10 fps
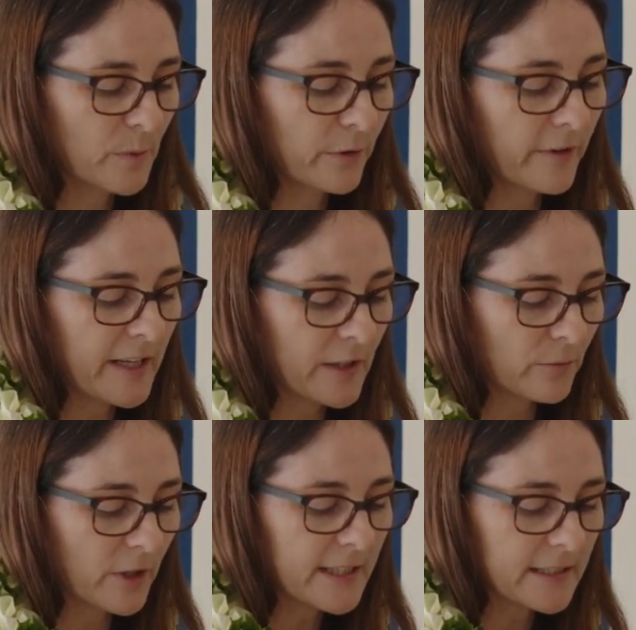Providing
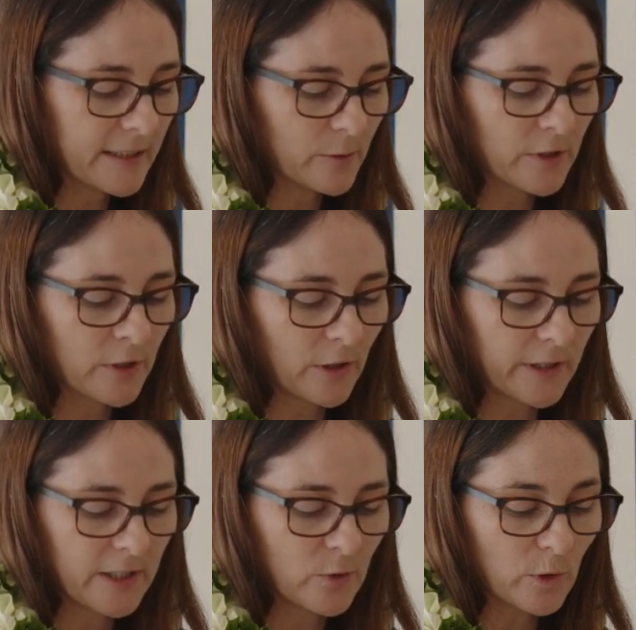the right skills and
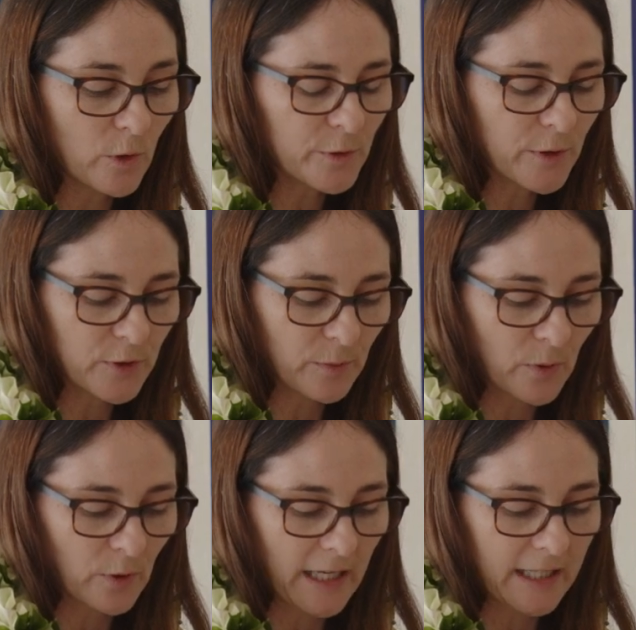knowledge will also
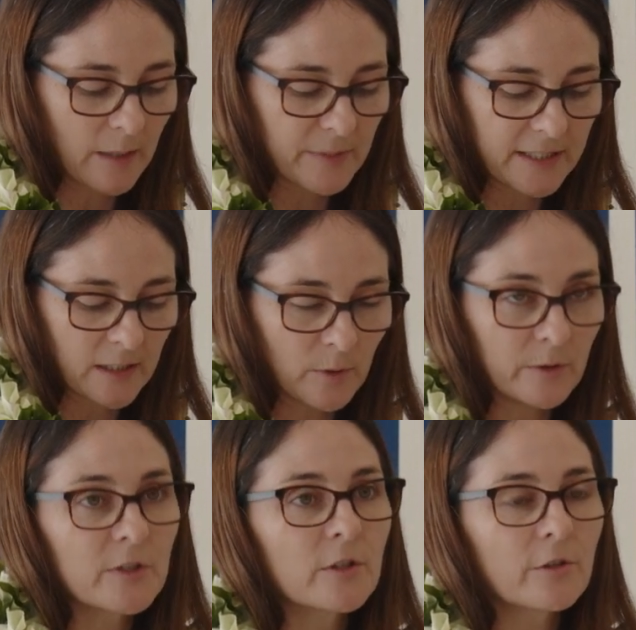support Lakapi
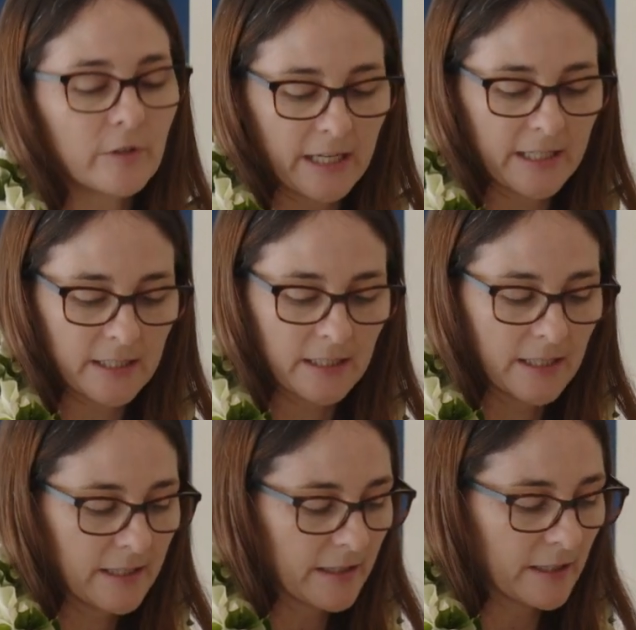Samoa to create
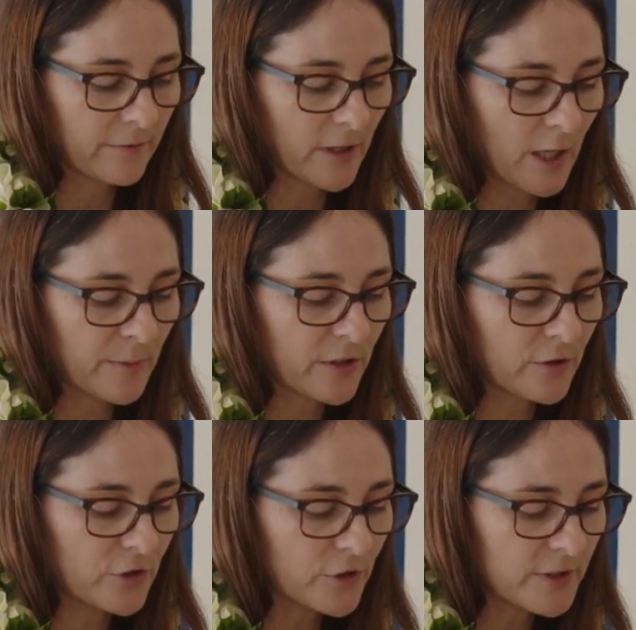the environment
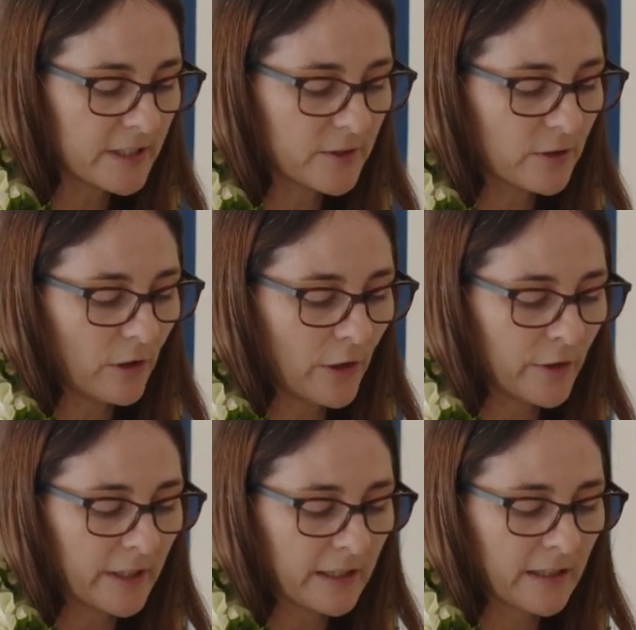conducive to
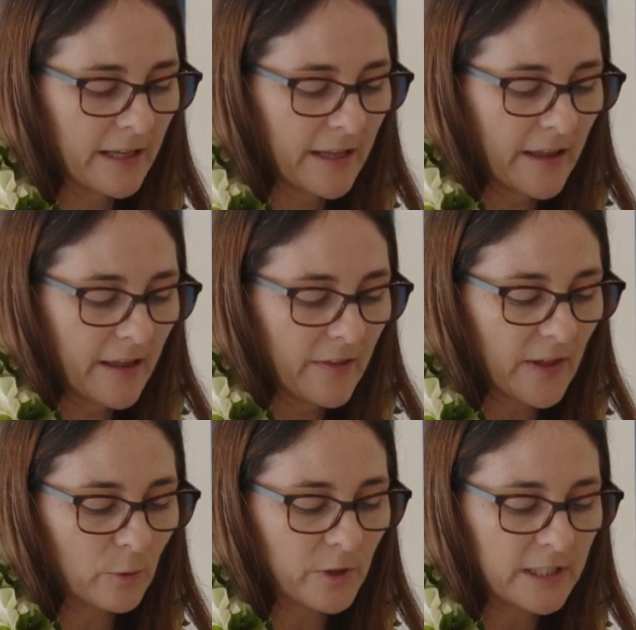learning
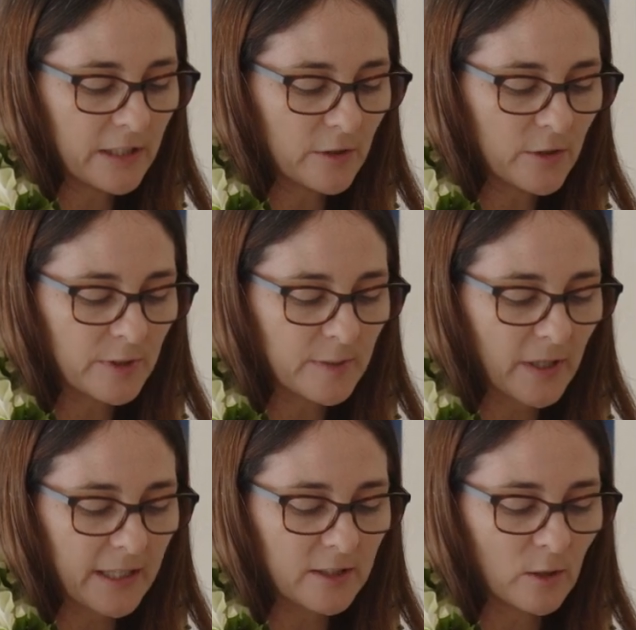that will continue to
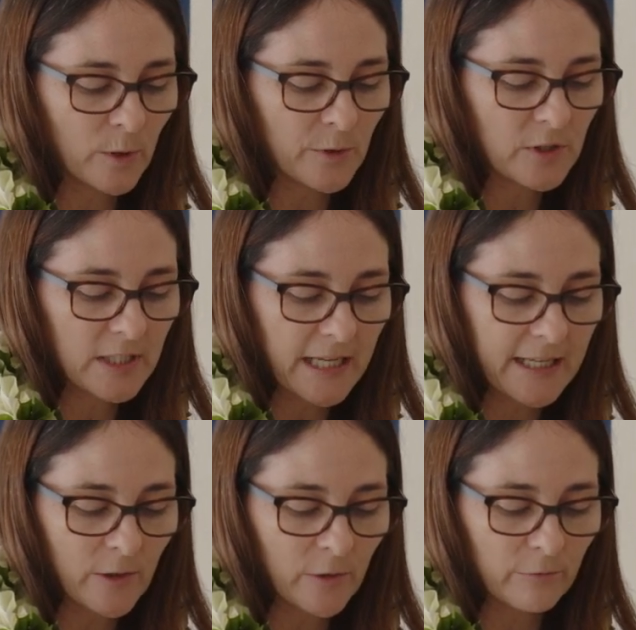inspire Samoans to
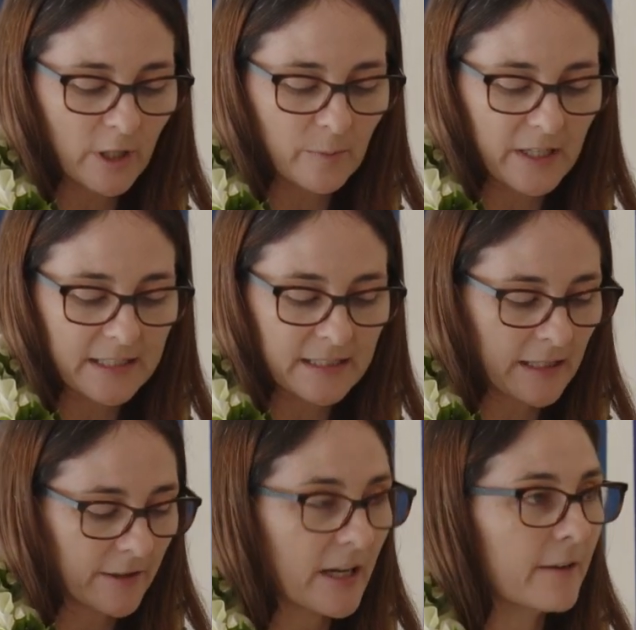take on rugby as
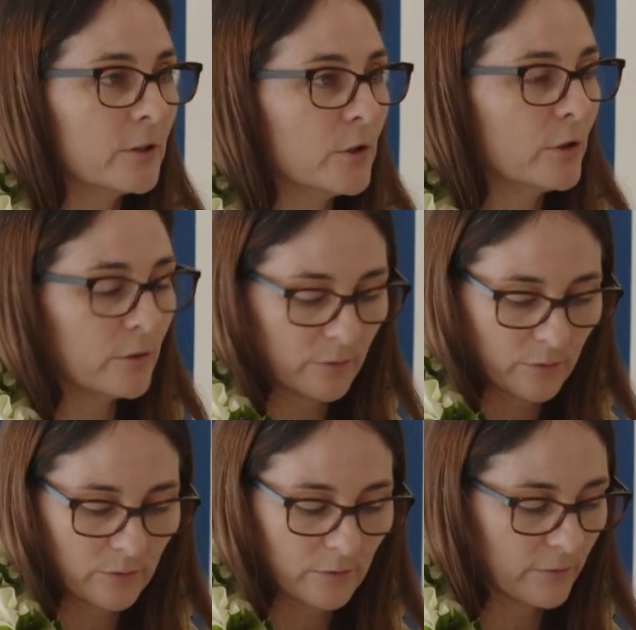another avenue
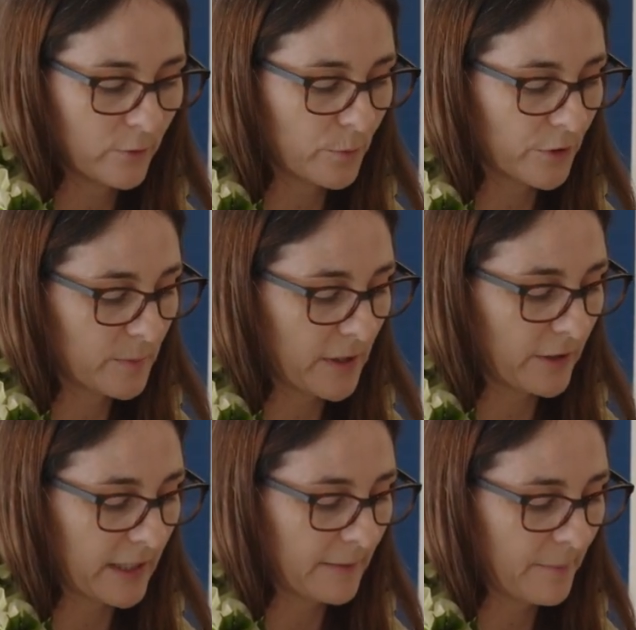for
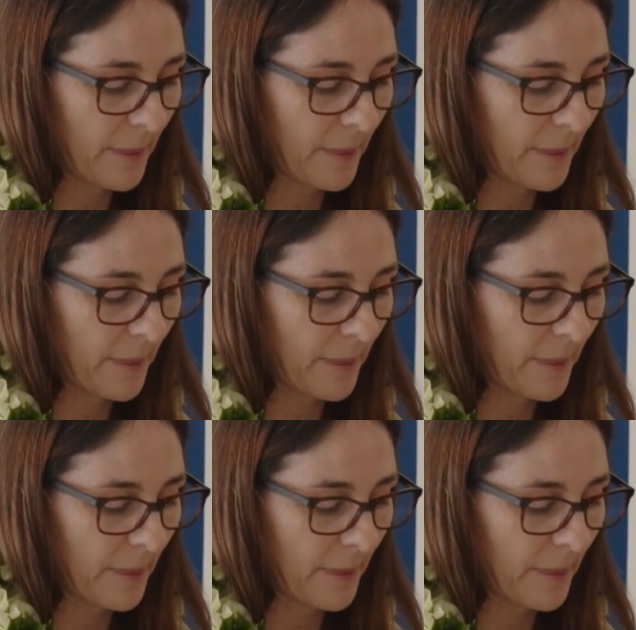prosperity.